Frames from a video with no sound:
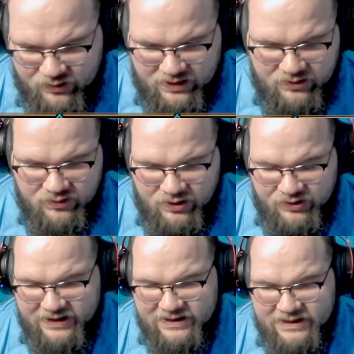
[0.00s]

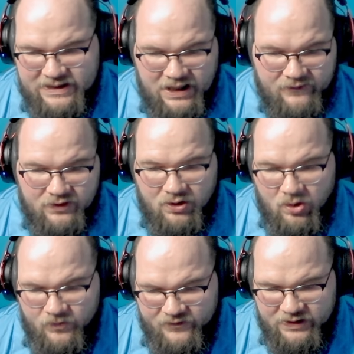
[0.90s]
get to discover,
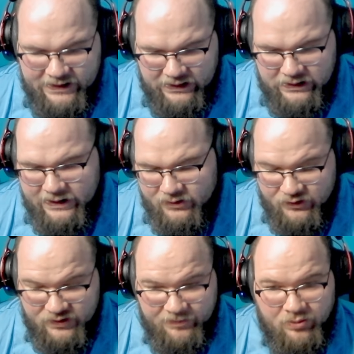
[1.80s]
hopefully, now
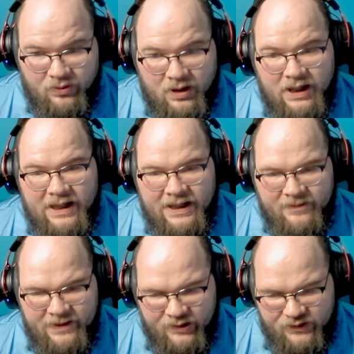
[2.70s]
there's a broad
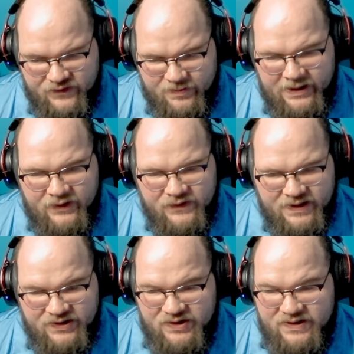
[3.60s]
amount of spells because
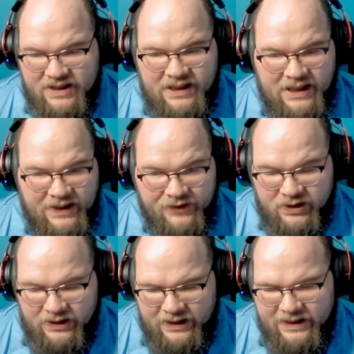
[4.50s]
it's just another
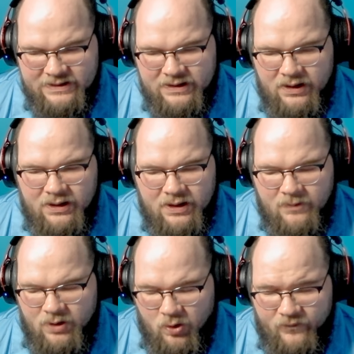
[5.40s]
class,
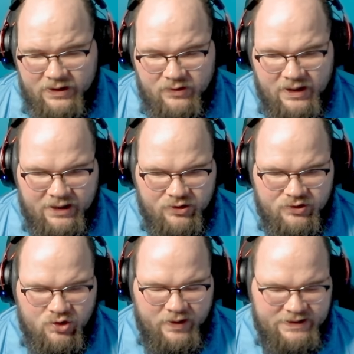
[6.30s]
but hopefully you get a good
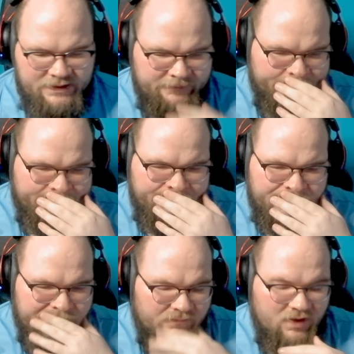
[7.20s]
choice
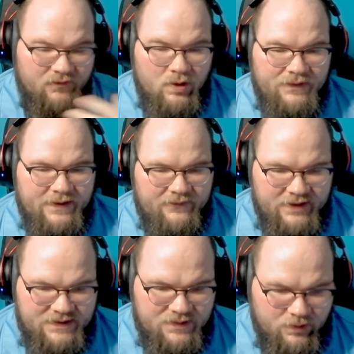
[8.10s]
of one that
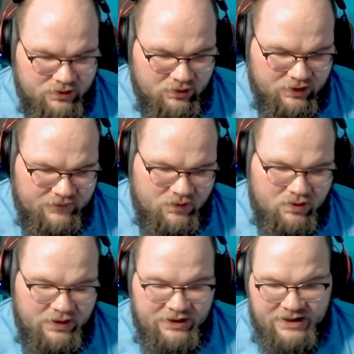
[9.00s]
fits what you're looking for,
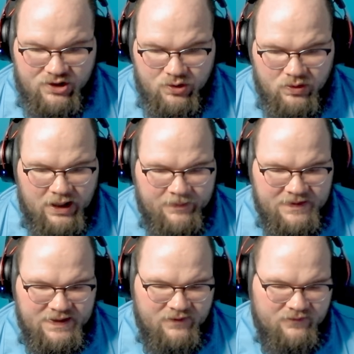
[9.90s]
and you get 2 copies
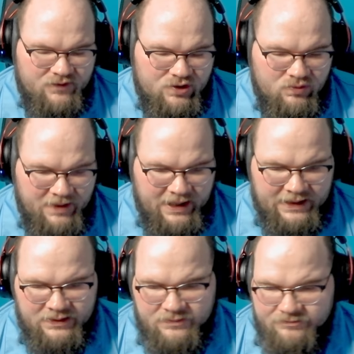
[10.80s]
of it for 2
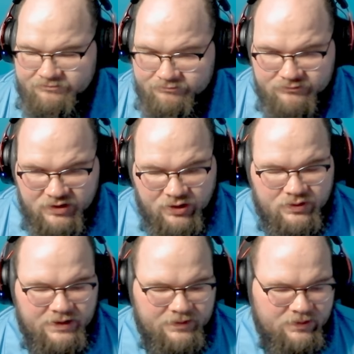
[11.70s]
mana.
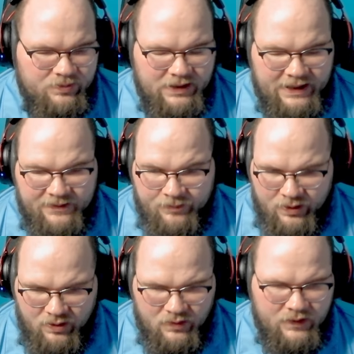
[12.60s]
You play them
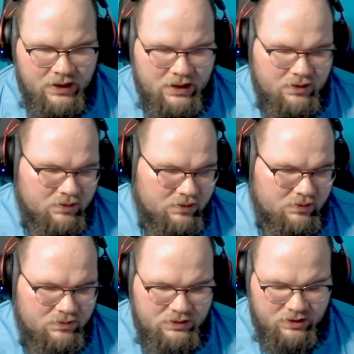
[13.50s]
both, you get your
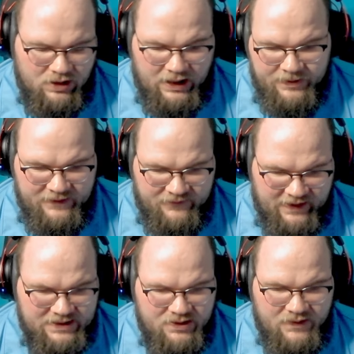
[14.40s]
copy
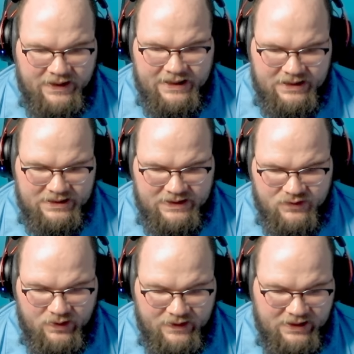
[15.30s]
effects and all that kind of stuff.
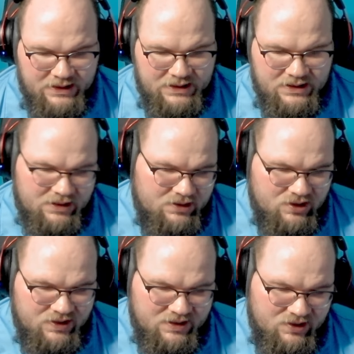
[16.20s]
So I think this
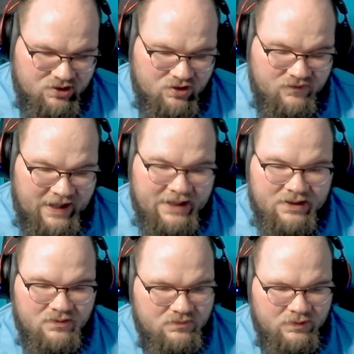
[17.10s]
is good
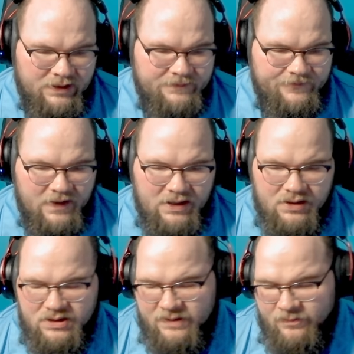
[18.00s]
value, right?
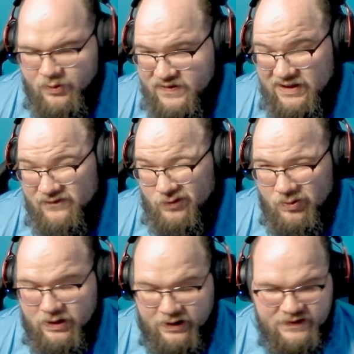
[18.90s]
Just like most Thief
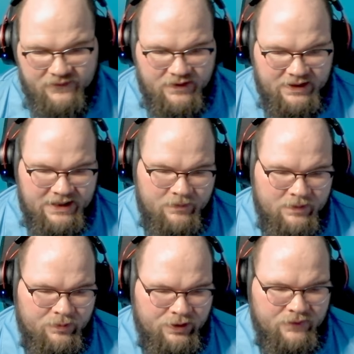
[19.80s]
Rogue cards, I find can be
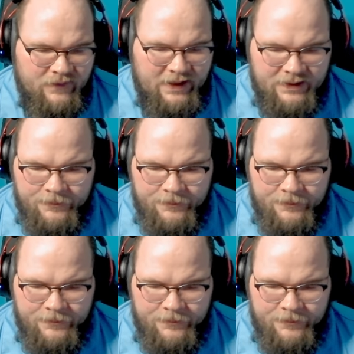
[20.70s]
pretty good value.